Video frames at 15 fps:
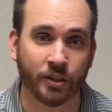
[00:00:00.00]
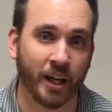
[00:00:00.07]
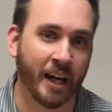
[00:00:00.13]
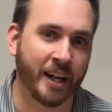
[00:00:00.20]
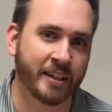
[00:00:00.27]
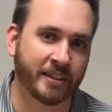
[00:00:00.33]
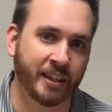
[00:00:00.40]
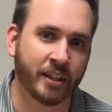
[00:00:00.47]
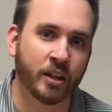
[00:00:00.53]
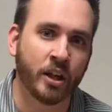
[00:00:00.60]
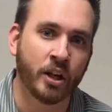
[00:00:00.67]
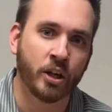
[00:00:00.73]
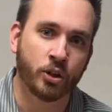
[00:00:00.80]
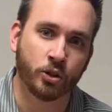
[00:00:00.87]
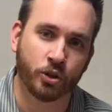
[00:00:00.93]
God has
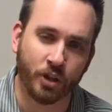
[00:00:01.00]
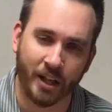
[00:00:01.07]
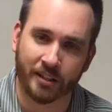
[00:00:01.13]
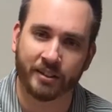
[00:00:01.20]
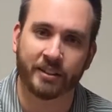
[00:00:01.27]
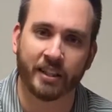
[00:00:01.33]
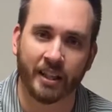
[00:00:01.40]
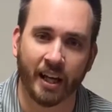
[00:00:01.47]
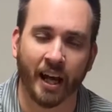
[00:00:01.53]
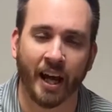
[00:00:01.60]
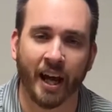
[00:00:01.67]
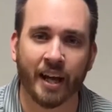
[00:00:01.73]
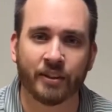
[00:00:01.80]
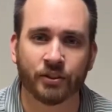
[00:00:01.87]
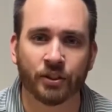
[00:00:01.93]
entrusted
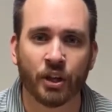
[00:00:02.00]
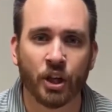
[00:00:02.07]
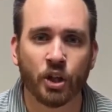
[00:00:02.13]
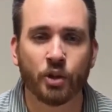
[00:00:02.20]
us